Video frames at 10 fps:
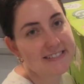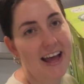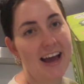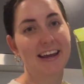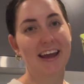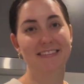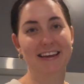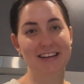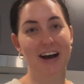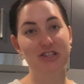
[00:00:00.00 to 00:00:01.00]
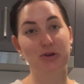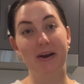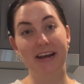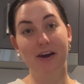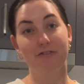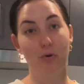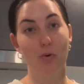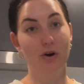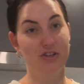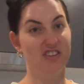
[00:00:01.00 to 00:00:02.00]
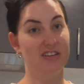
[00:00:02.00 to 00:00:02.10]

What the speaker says: And again, these are $24.